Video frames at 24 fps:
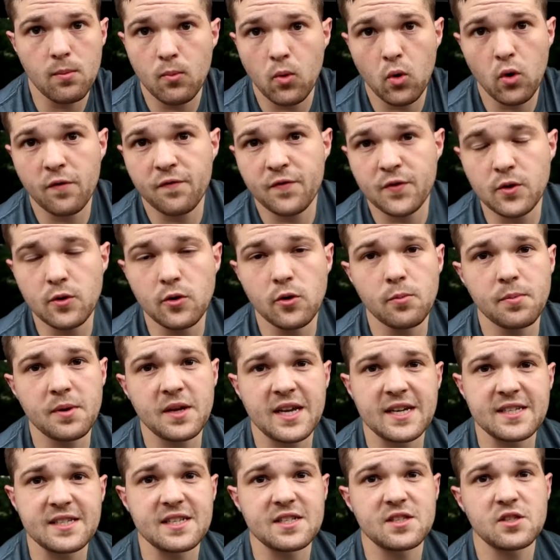and more fuel
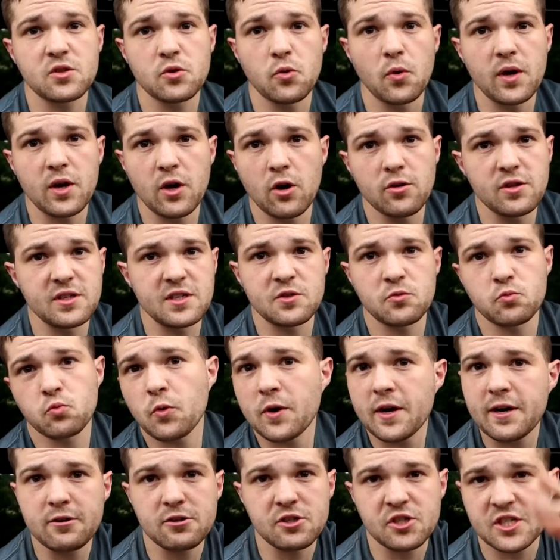because it's doing all these
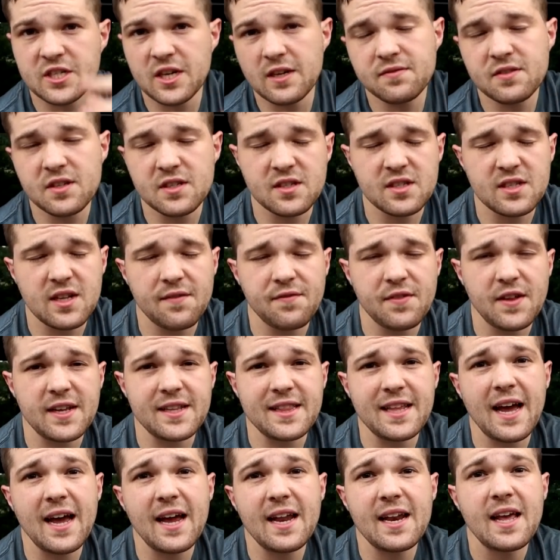weird shifts and stuff
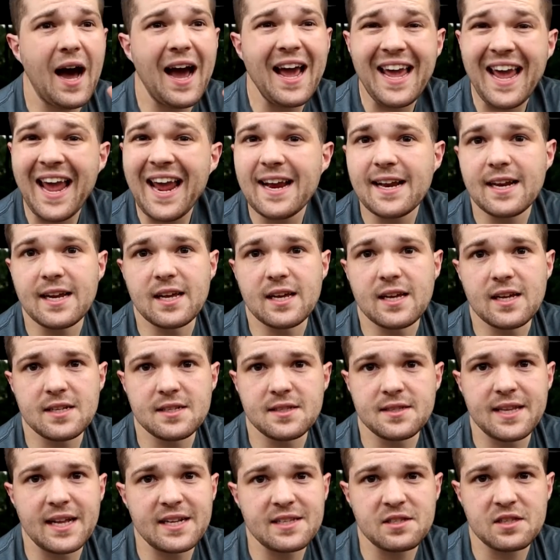like that. I hate
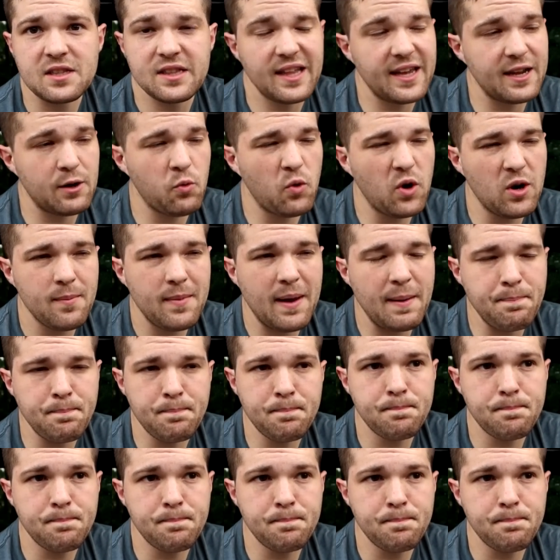it. That's like one of my